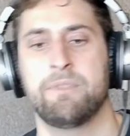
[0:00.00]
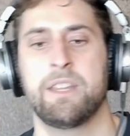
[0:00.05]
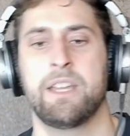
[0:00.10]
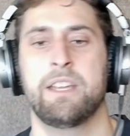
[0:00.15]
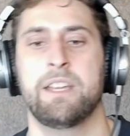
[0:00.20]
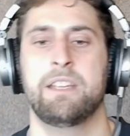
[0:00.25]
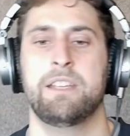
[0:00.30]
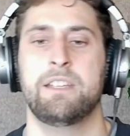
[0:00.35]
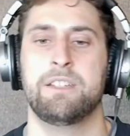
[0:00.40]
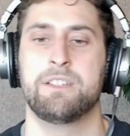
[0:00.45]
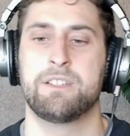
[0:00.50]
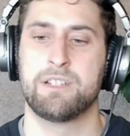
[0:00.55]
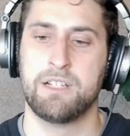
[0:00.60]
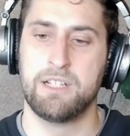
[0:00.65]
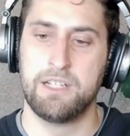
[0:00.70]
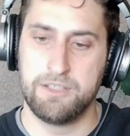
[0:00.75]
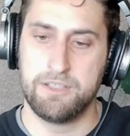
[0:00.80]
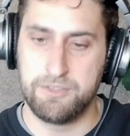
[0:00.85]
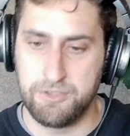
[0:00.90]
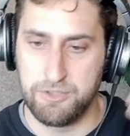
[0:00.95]
That is
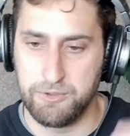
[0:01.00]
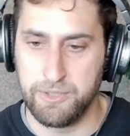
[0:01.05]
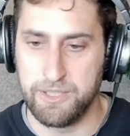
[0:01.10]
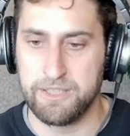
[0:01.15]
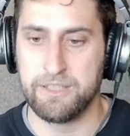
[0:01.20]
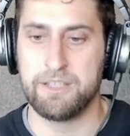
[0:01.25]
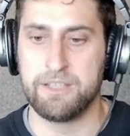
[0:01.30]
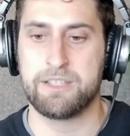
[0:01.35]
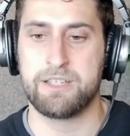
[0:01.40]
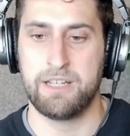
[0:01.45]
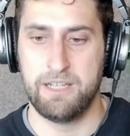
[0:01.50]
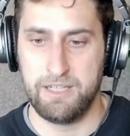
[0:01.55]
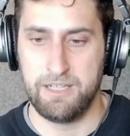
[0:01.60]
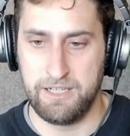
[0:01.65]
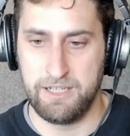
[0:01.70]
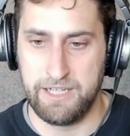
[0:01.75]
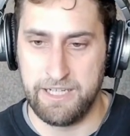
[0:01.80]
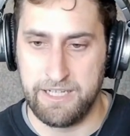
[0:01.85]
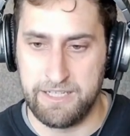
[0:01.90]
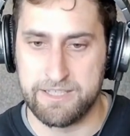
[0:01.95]
doing this
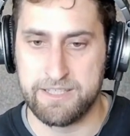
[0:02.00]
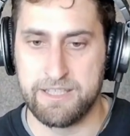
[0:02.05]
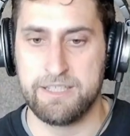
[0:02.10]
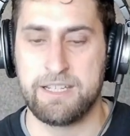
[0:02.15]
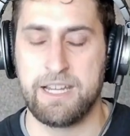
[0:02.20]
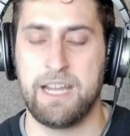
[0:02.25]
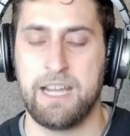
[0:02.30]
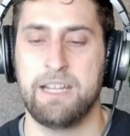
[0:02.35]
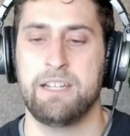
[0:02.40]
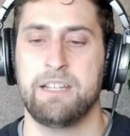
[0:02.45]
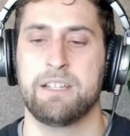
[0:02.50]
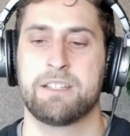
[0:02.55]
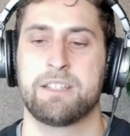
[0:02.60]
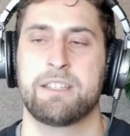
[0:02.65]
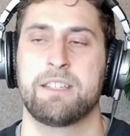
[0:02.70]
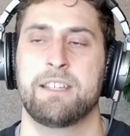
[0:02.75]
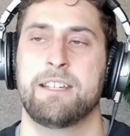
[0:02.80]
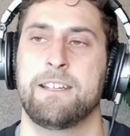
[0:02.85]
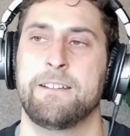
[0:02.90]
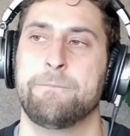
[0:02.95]
instantaneous
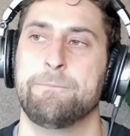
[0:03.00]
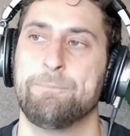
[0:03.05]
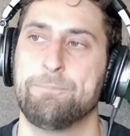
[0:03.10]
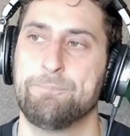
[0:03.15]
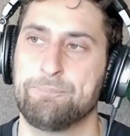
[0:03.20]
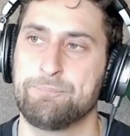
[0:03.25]
thing.